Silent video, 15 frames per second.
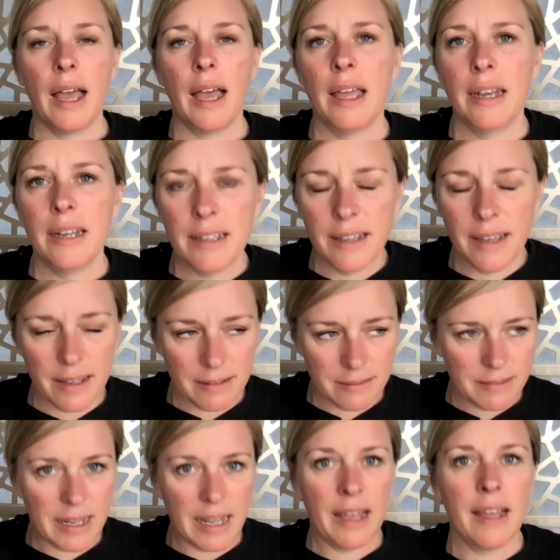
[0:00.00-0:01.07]
And
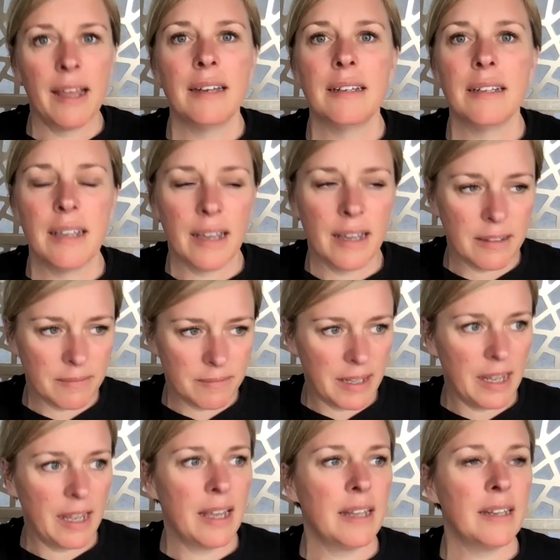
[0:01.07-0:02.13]
again, and again,
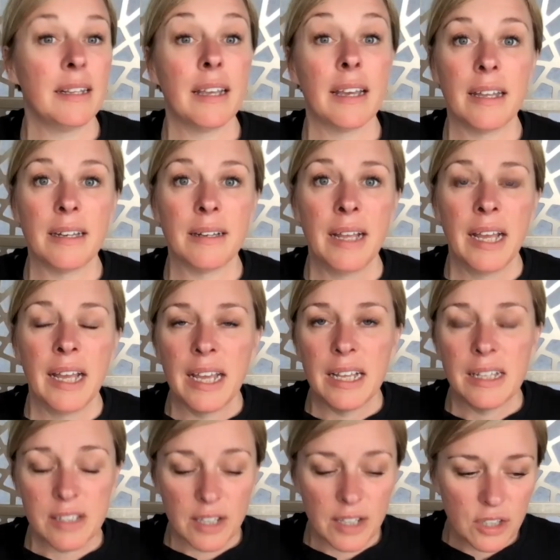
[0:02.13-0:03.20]
and again.
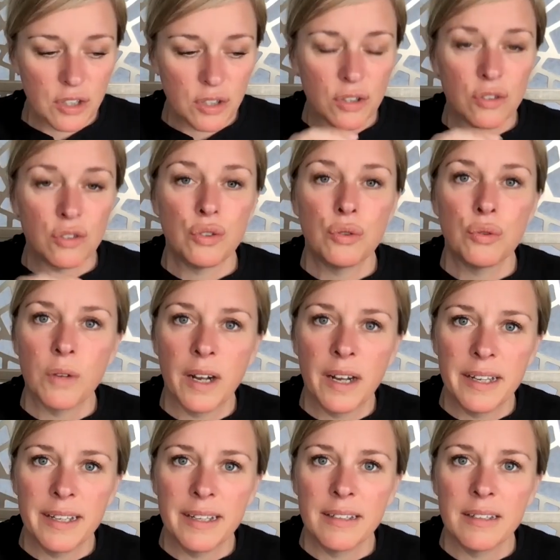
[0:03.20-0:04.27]
It's like you're
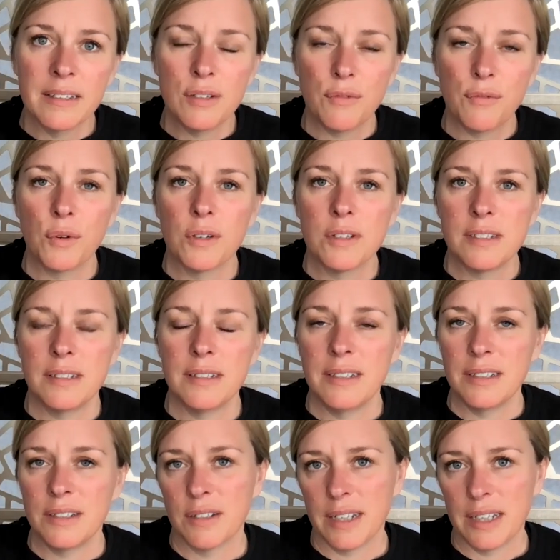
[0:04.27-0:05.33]
trying to force an
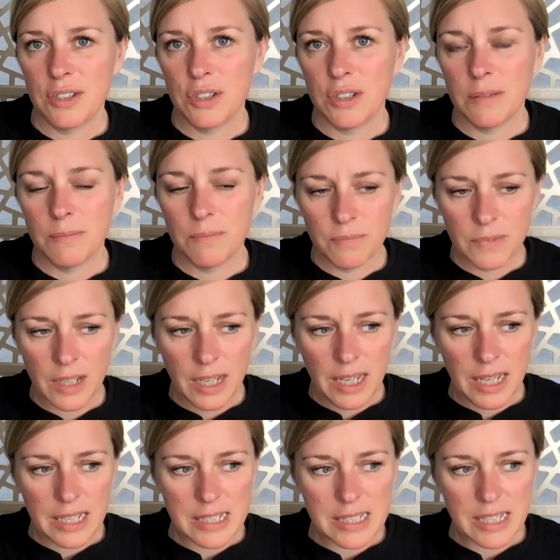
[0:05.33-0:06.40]
integration.
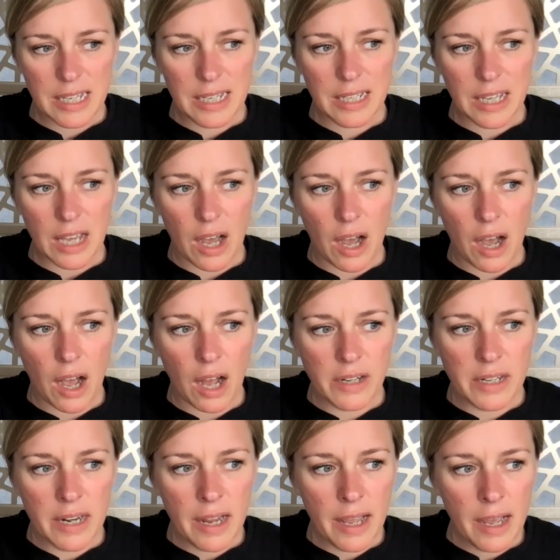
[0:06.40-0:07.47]
It's like
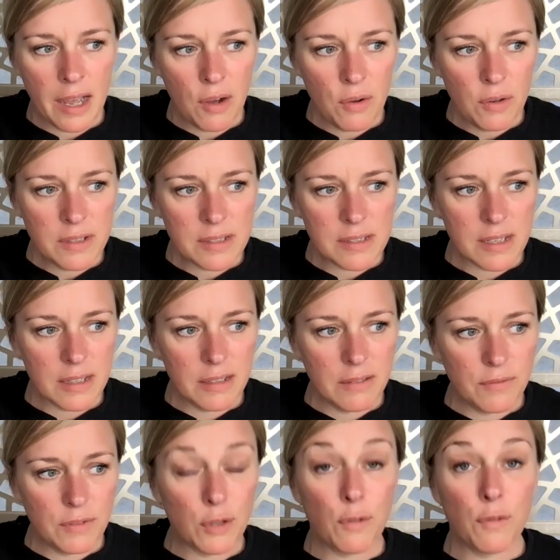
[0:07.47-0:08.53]
now, instead
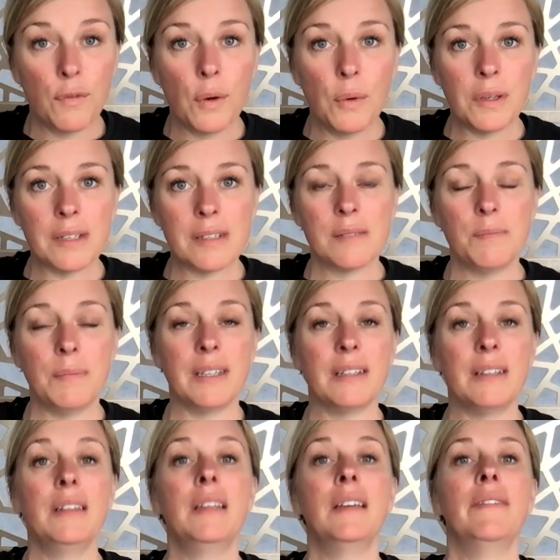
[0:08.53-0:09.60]
of your focus
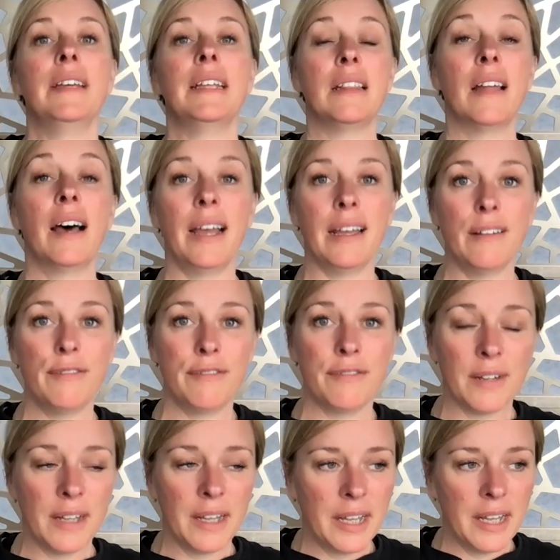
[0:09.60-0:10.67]
being living life,